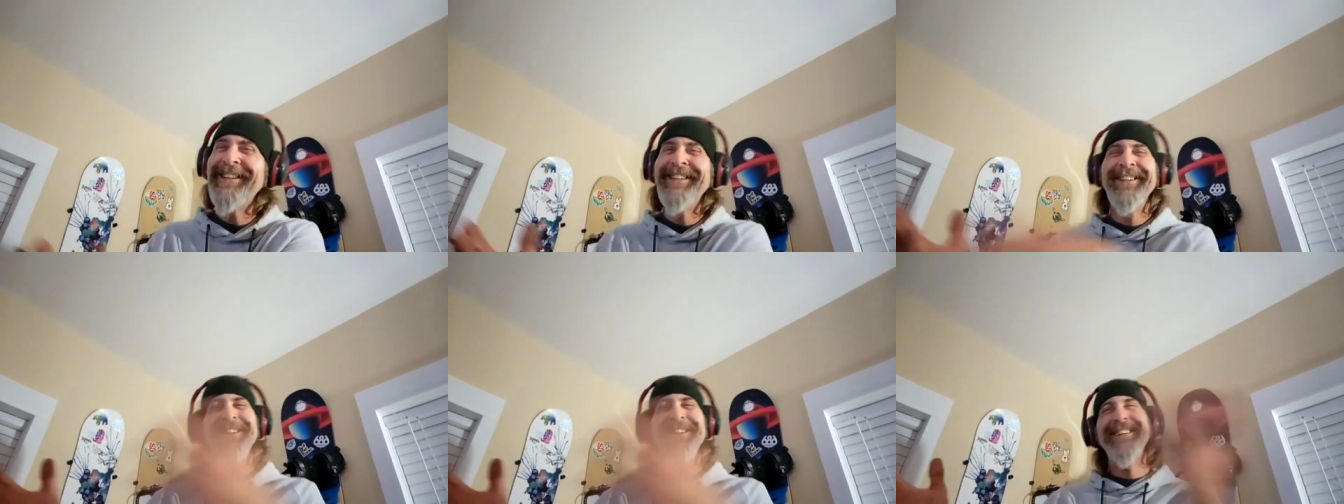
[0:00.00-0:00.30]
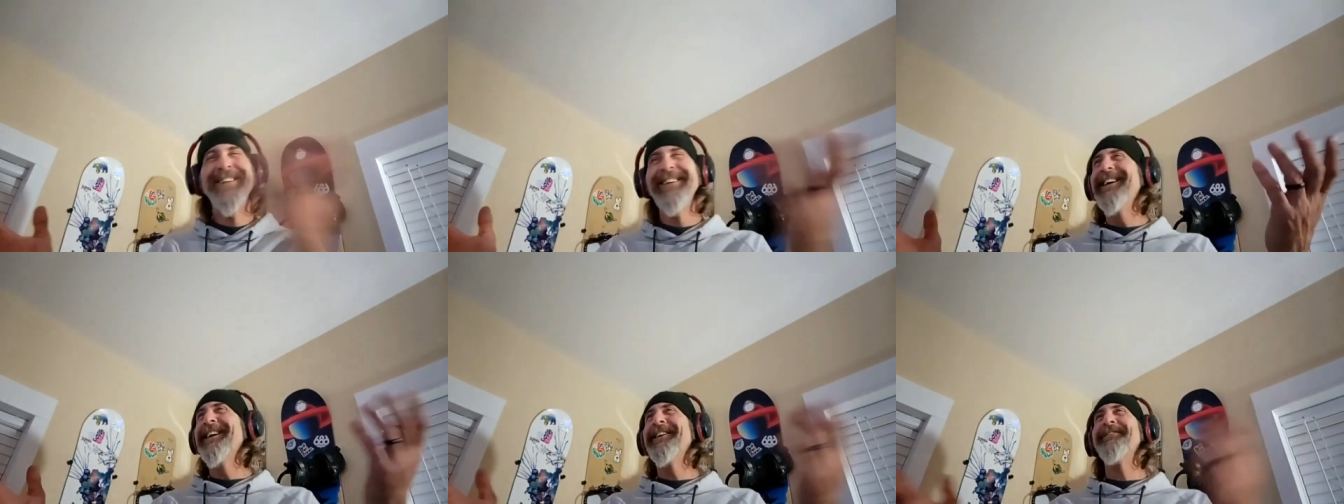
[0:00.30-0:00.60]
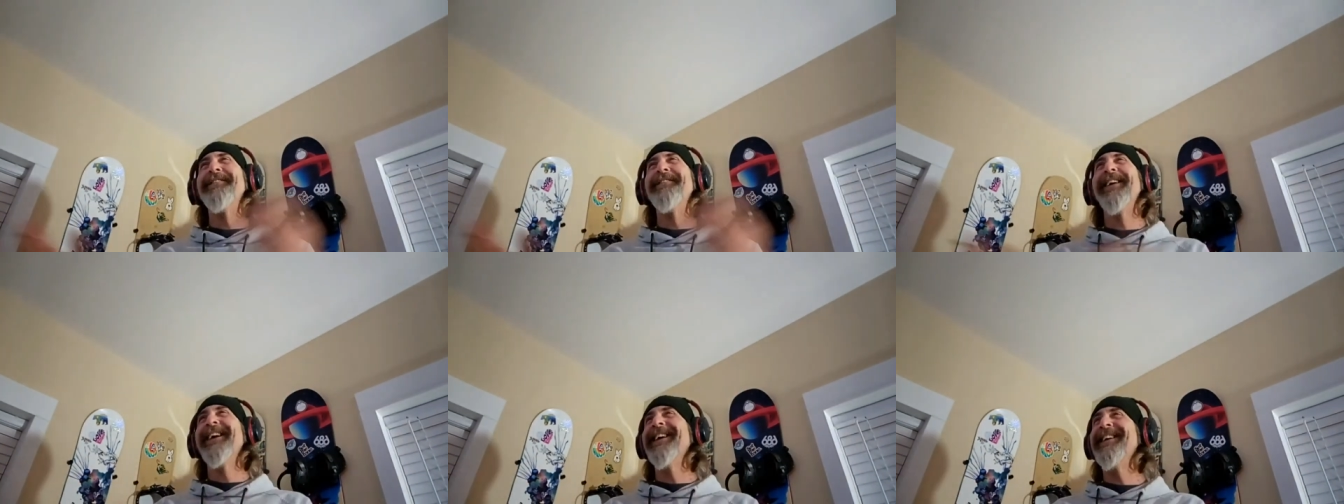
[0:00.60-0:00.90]

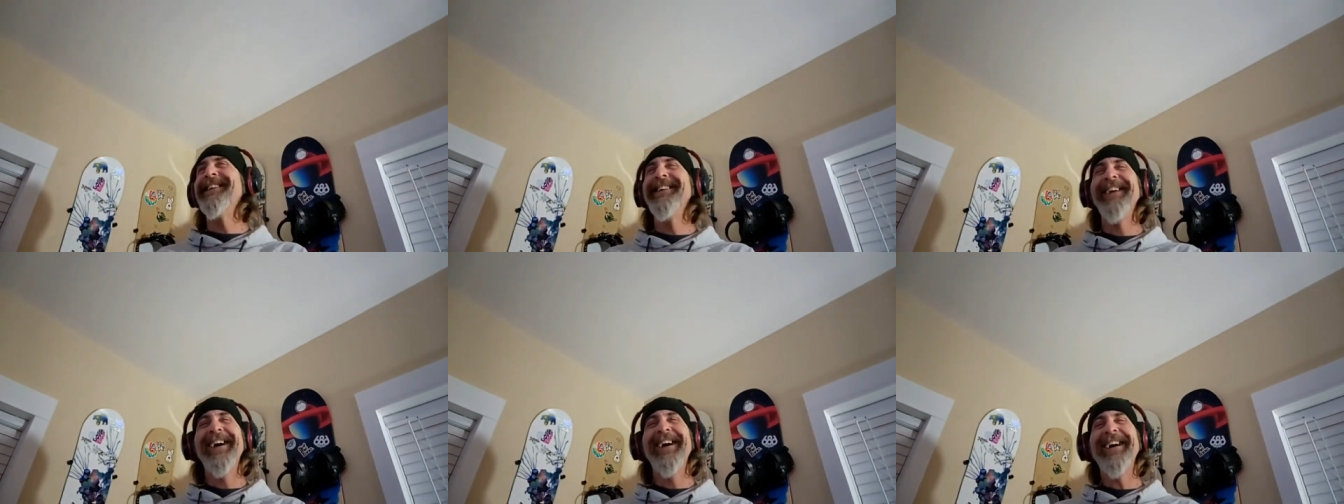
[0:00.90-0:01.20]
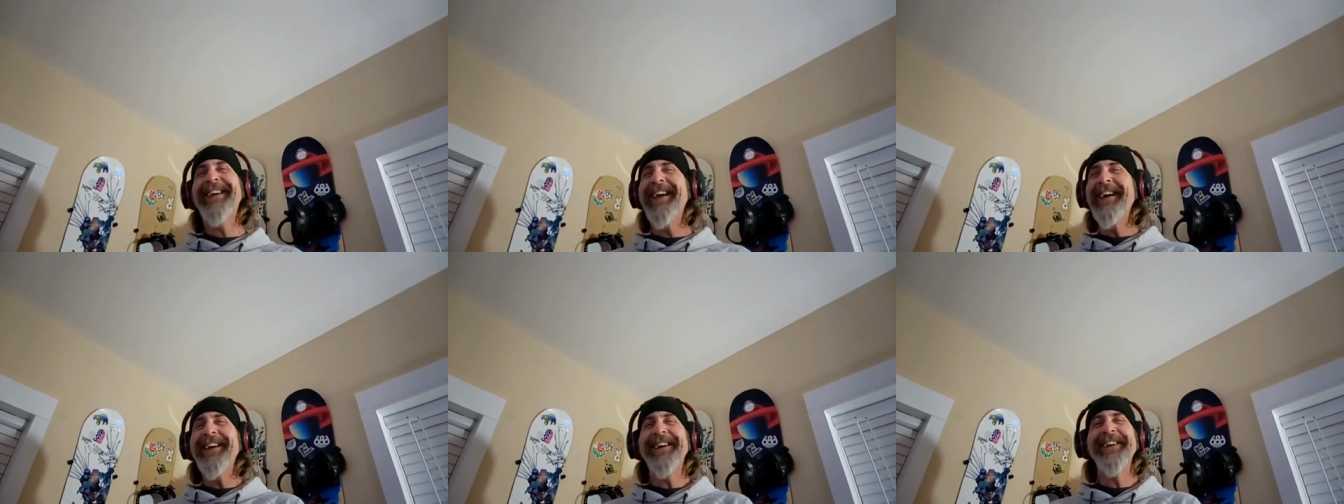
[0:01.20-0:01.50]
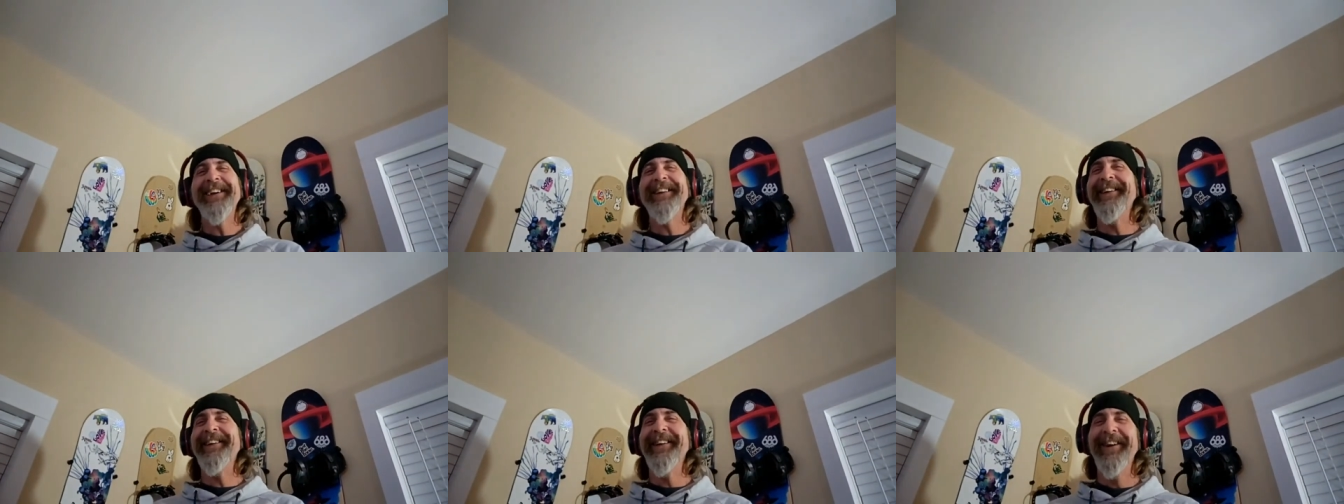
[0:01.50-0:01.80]
Yeah, man. I
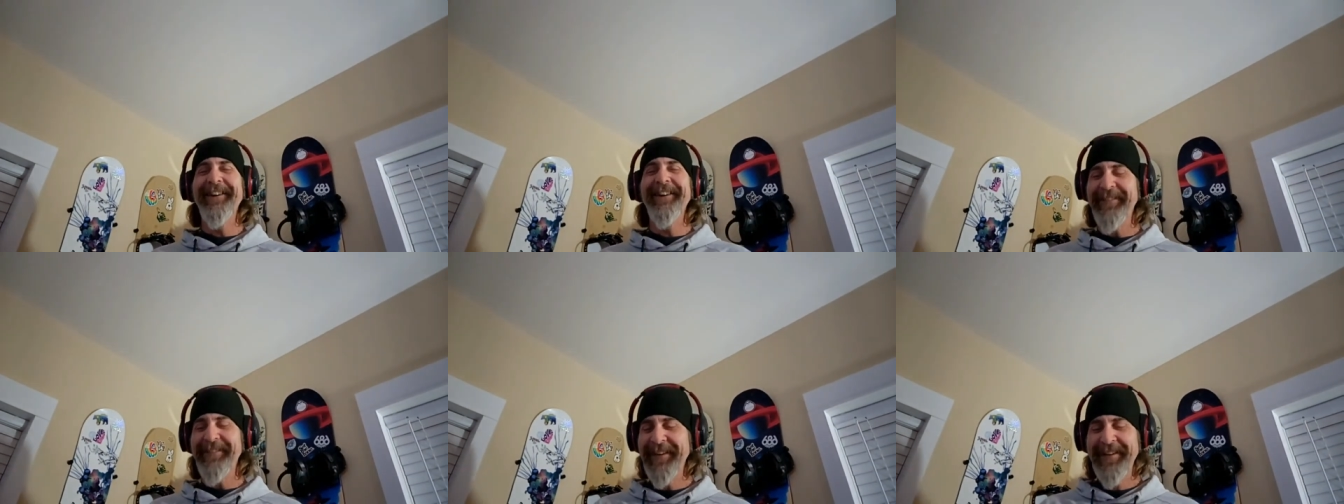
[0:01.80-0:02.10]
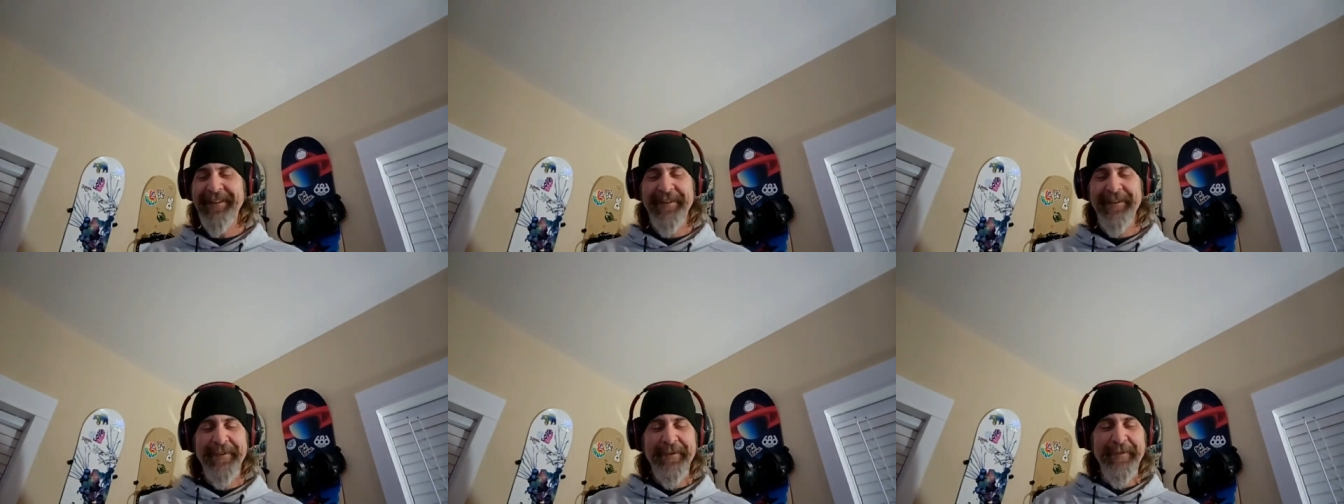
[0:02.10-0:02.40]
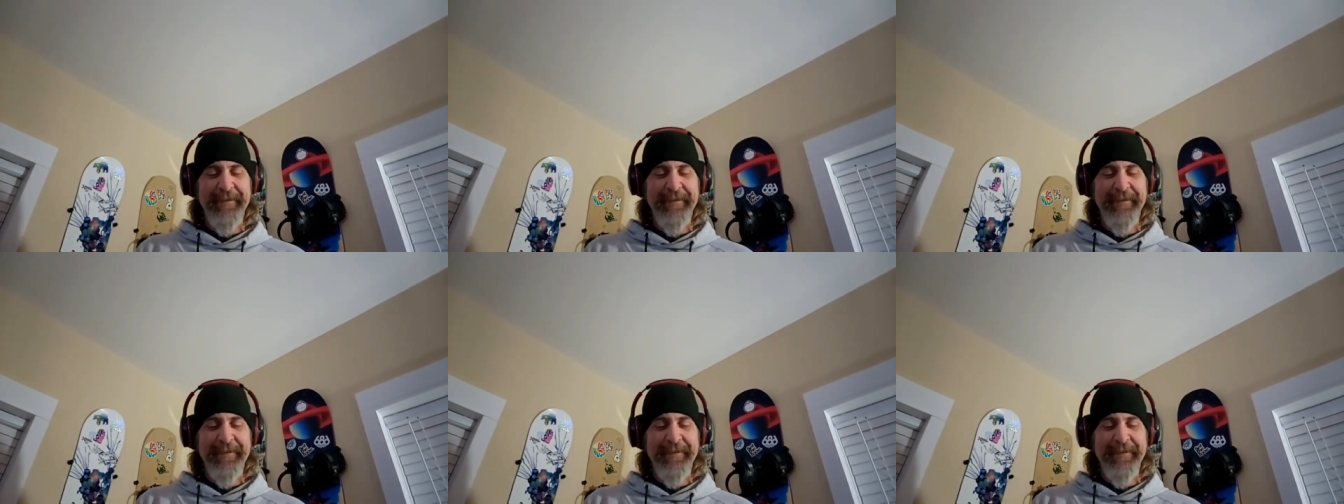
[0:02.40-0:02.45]
can't get enough.